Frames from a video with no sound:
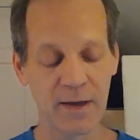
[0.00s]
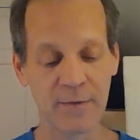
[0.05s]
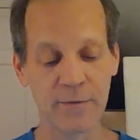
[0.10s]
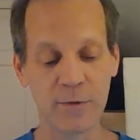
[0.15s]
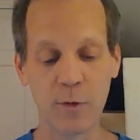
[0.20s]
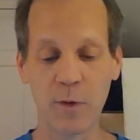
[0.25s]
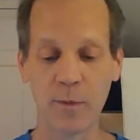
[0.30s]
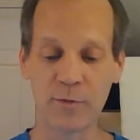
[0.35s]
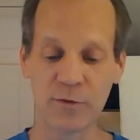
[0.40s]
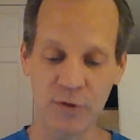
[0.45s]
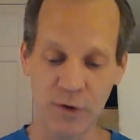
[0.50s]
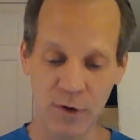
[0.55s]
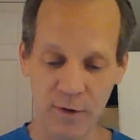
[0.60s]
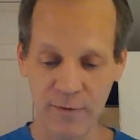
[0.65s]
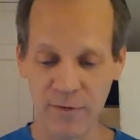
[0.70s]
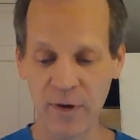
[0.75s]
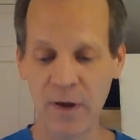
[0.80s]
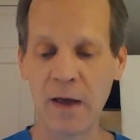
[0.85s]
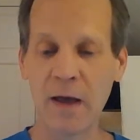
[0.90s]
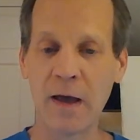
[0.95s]
If you
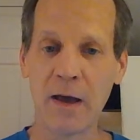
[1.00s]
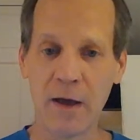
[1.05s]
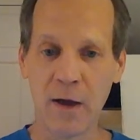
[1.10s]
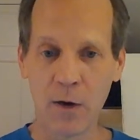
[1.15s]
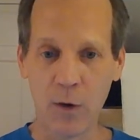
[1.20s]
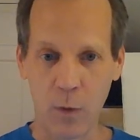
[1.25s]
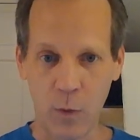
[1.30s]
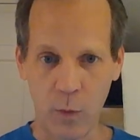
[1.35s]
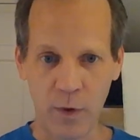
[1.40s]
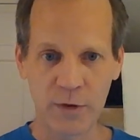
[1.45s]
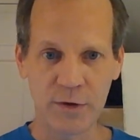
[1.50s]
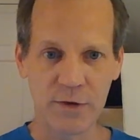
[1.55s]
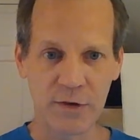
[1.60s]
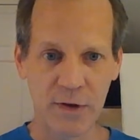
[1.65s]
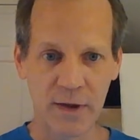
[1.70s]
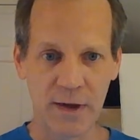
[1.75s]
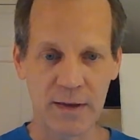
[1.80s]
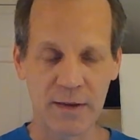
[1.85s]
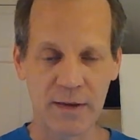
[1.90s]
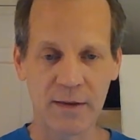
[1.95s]
observe which
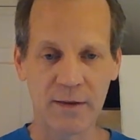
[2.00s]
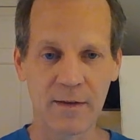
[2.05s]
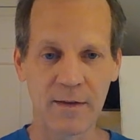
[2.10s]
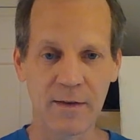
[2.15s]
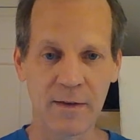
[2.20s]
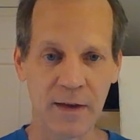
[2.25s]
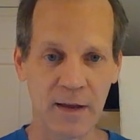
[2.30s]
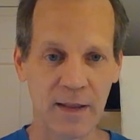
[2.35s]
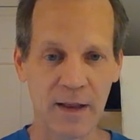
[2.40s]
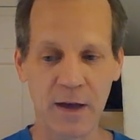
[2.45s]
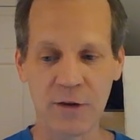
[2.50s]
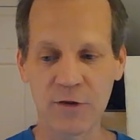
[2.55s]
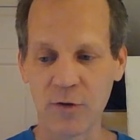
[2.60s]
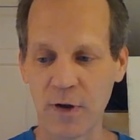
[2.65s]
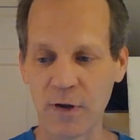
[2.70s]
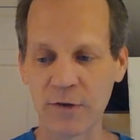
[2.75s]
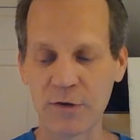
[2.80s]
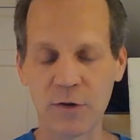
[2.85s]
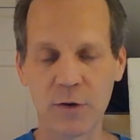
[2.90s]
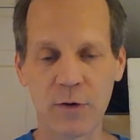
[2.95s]
slit the
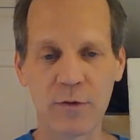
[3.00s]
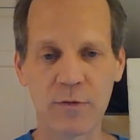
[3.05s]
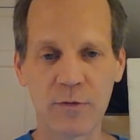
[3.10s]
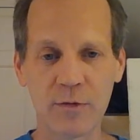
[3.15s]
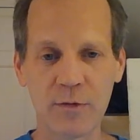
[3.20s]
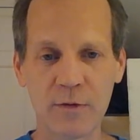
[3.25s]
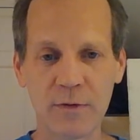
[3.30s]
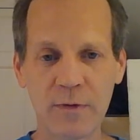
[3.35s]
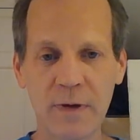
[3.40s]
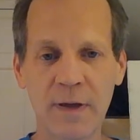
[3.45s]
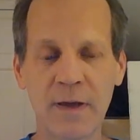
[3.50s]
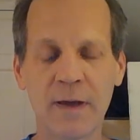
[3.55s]
electrons go through,